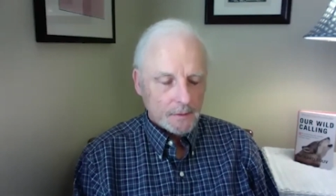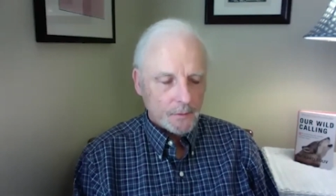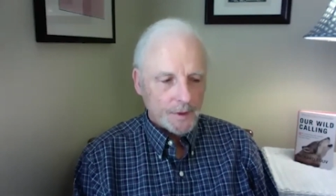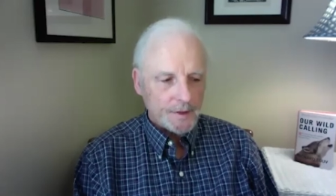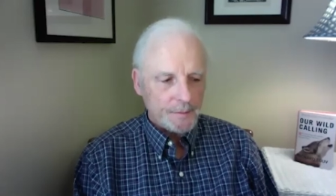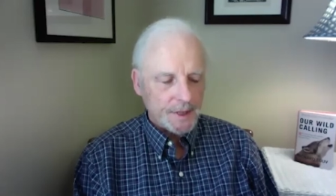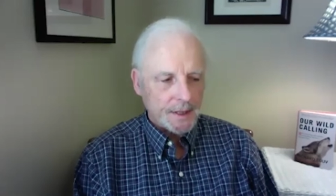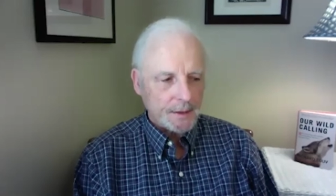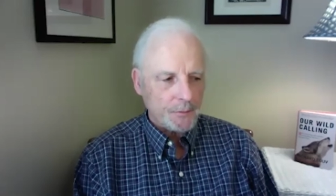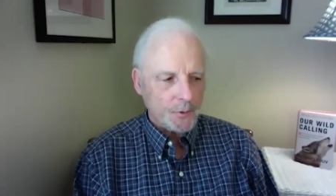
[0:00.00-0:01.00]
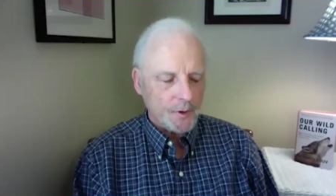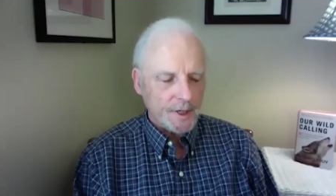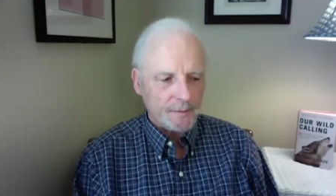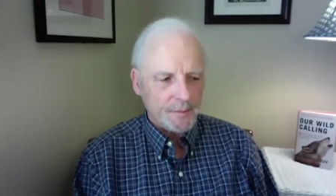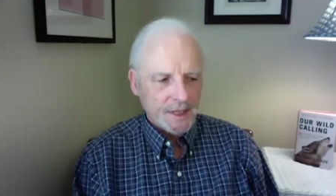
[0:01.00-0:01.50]
We have
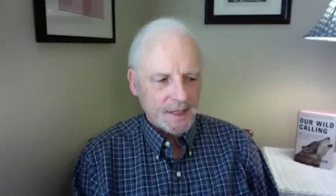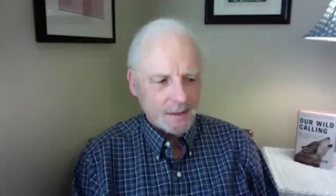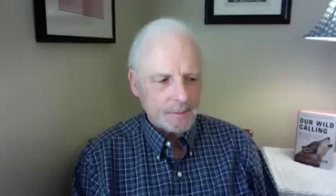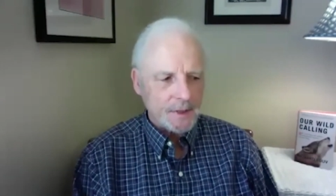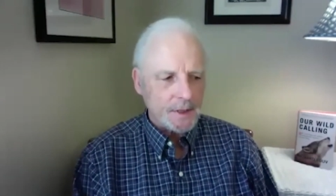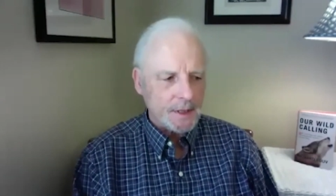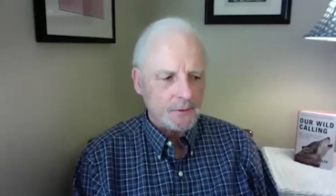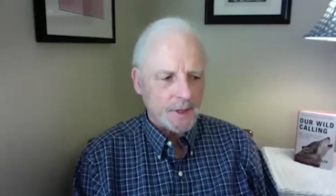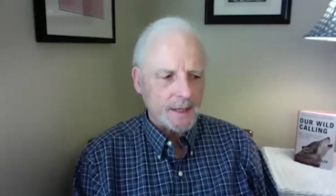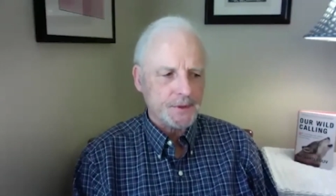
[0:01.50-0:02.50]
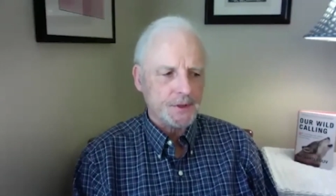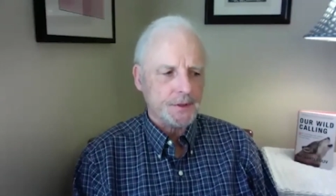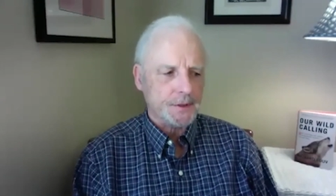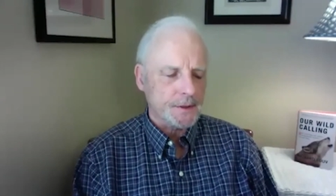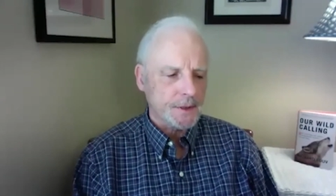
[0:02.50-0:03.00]
become
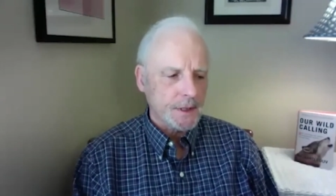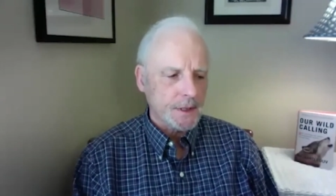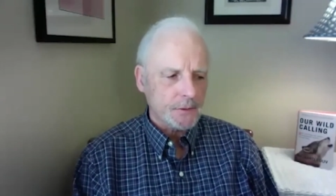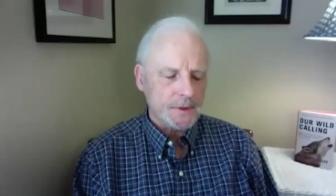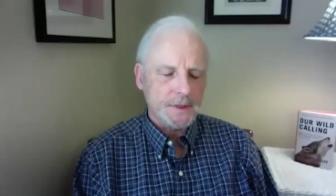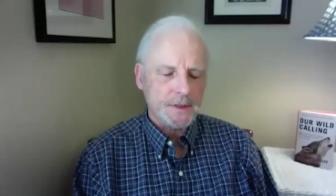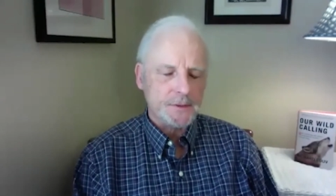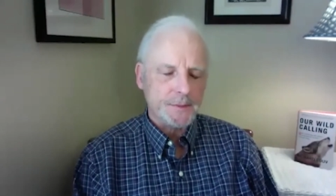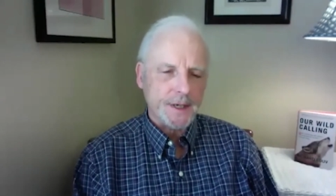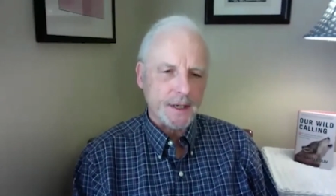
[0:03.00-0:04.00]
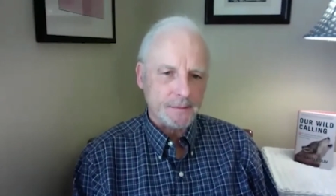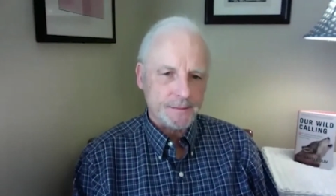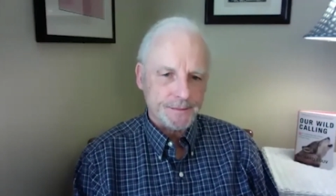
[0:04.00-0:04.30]
enraptured with despair,